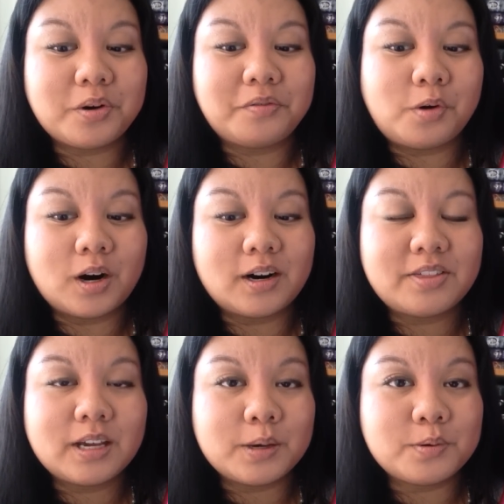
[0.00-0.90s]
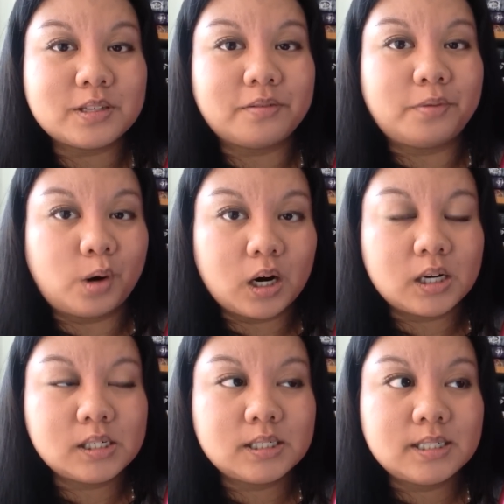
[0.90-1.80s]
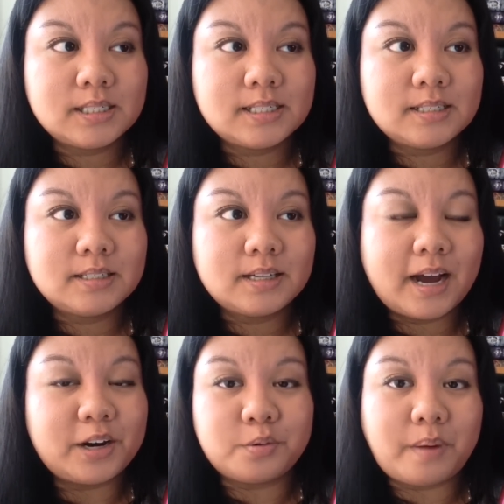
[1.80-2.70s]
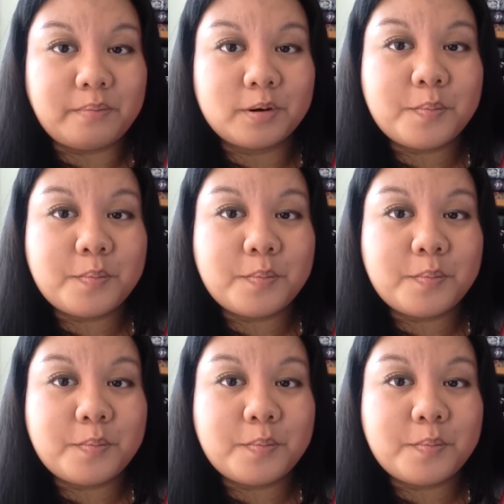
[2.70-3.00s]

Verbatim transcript: four I think it was a four I don't remember.